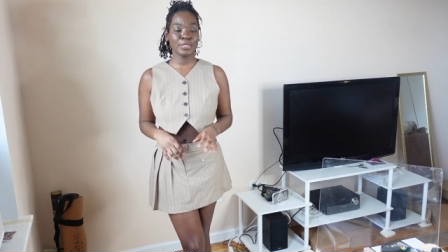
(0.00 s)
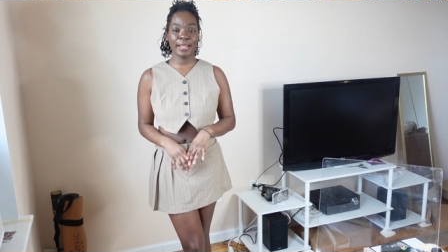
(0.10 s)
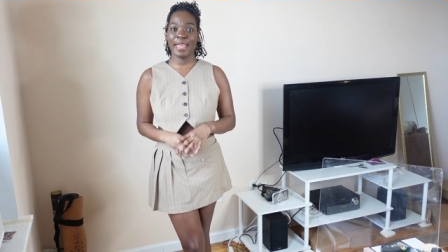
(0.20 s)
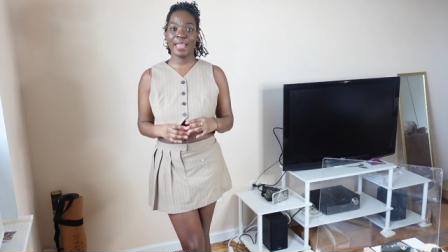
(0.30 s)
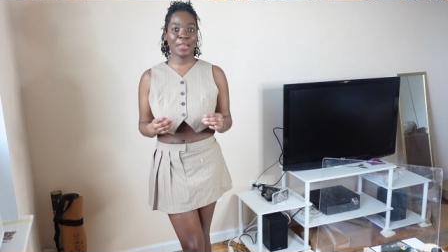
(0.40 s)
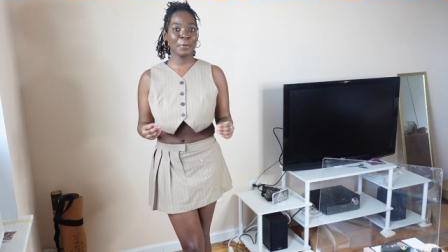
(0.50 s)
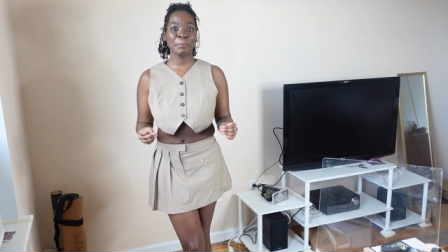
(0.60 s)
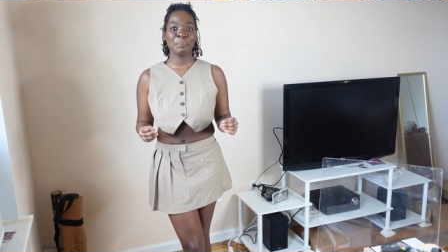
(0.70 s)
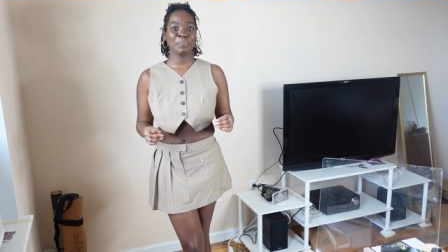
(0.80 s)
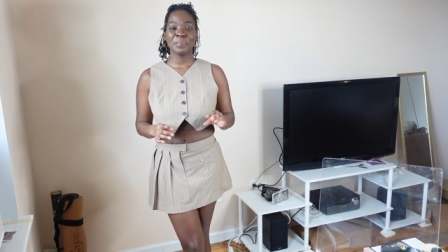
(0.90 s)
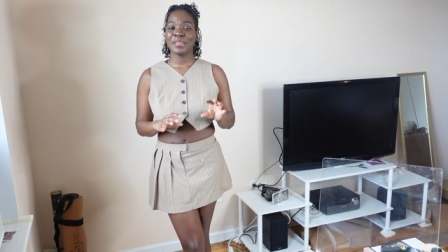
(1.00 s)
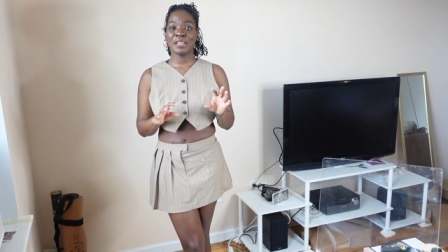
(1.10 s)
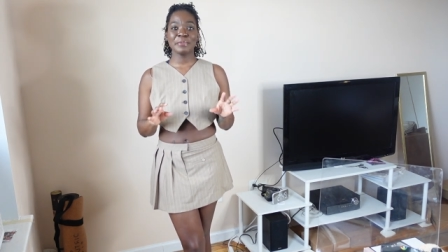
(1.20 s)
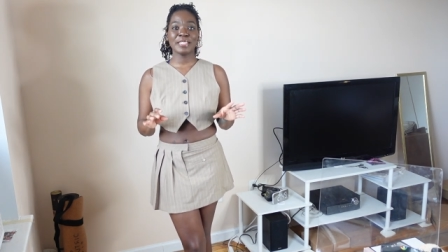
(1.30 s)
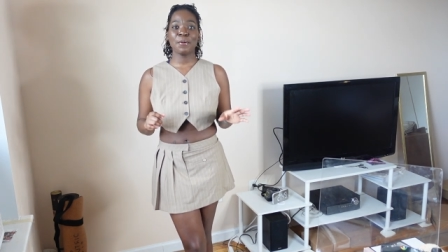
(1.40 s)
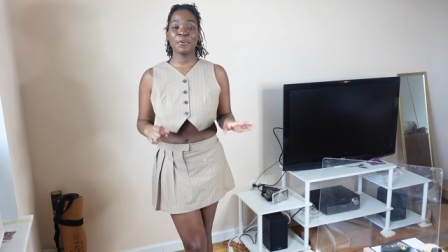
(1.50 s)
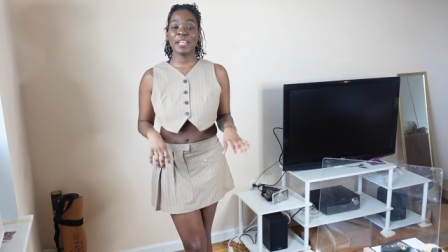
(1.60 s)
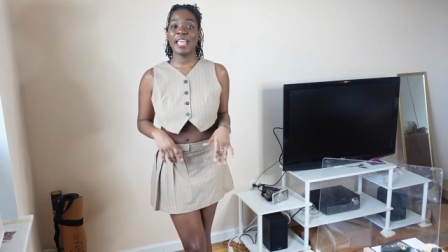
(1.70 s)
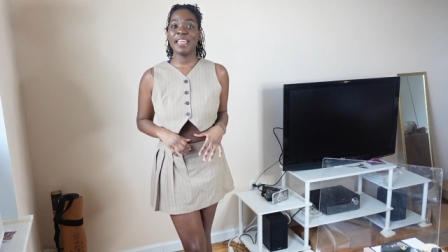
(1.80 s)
Like, it was not working.